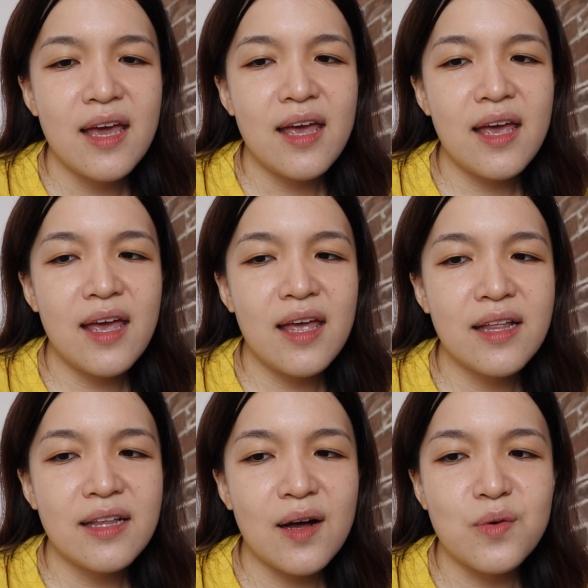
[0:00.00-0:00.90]

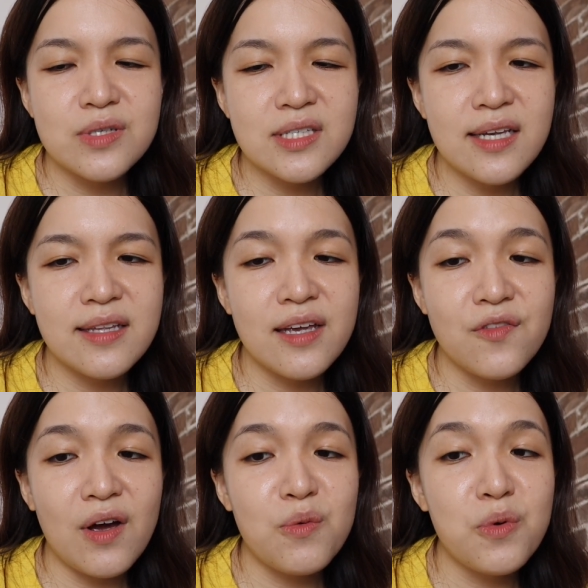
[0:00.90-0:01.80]
And I would say that
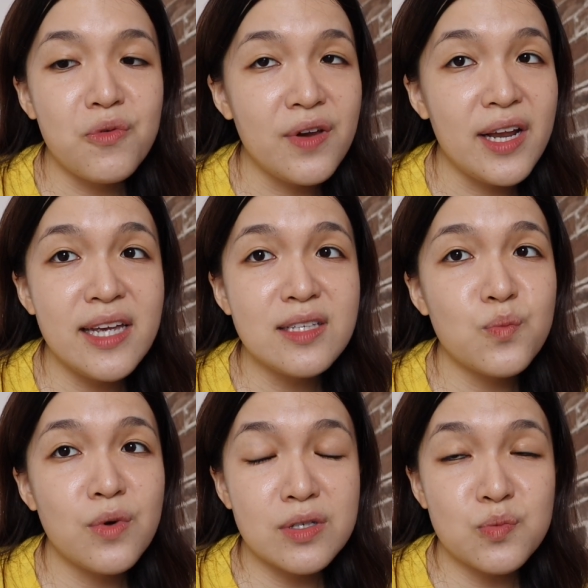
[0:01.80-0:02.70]
if I were really
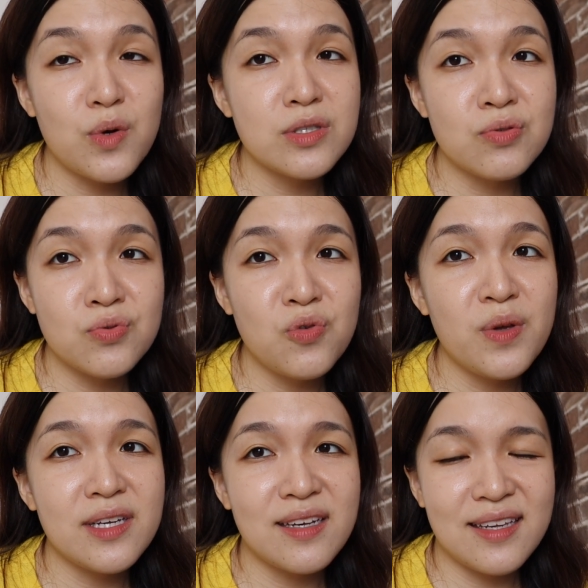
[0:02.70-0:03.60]
were to do
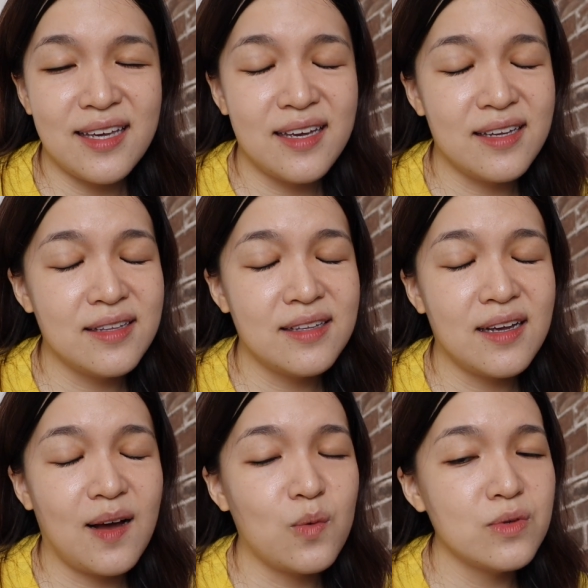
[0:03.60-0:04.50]
it again,
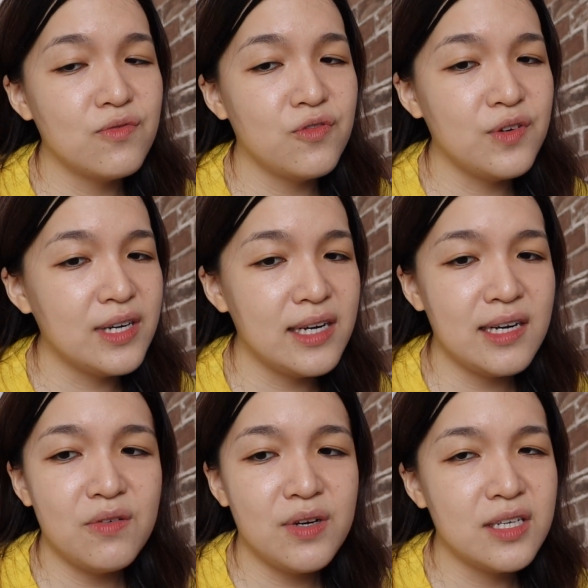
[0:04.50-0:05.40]
I would
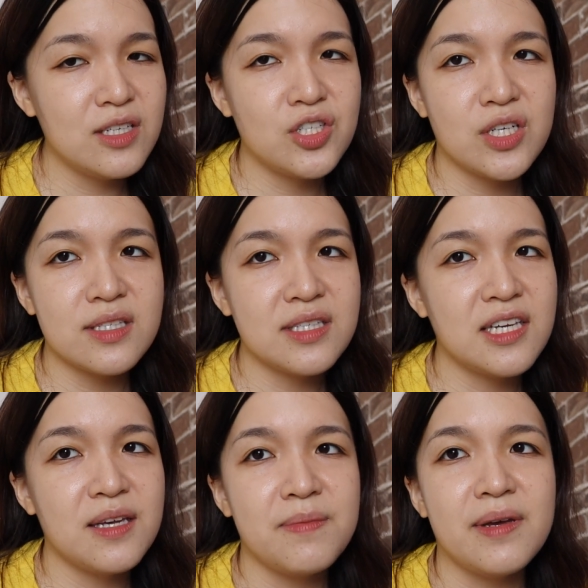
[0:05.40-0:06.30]
really just
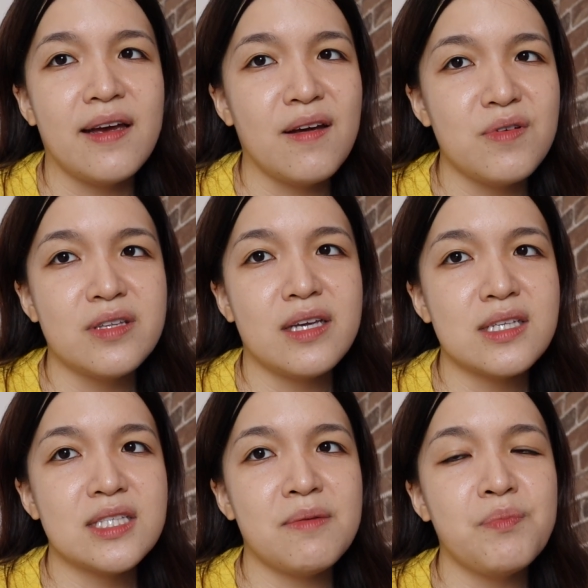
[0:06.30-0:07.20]
keep
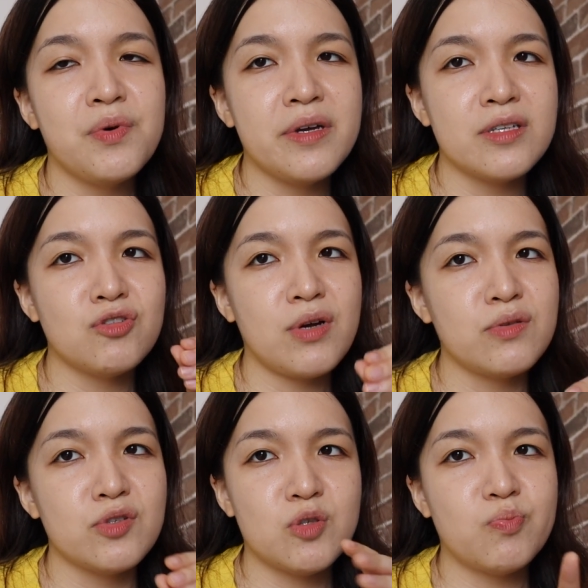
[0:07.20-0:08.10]
everything simple and try
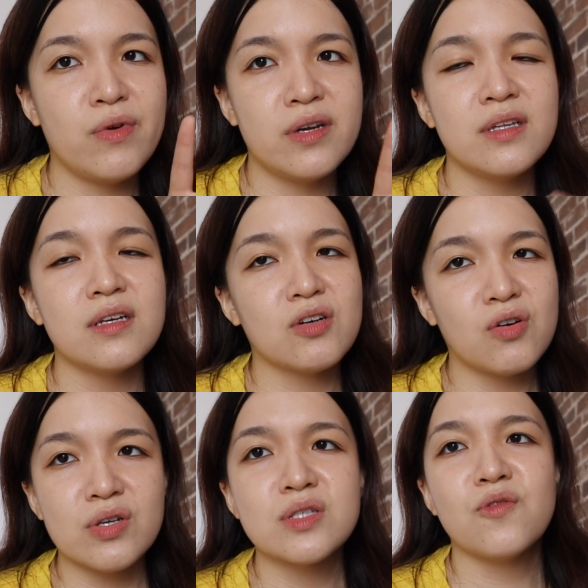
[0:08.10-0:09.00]
to spread it
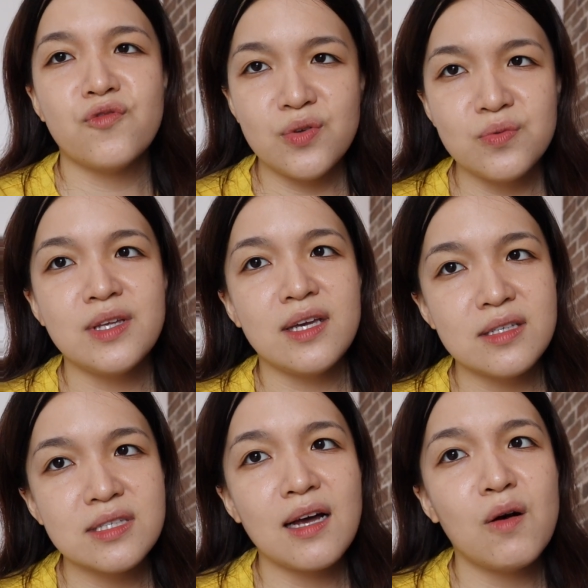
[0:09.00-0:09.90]
across a few
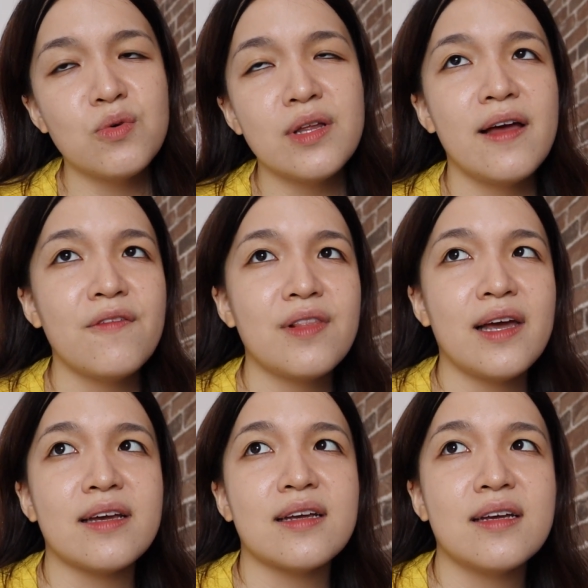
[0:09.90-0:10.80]
days. I would have
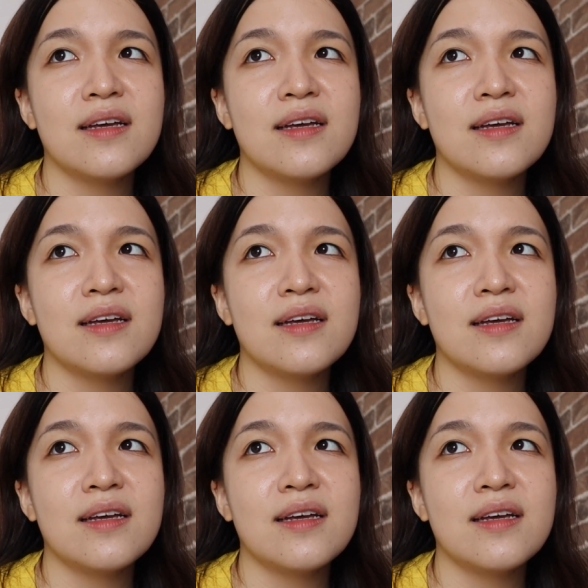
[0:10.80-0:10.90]
like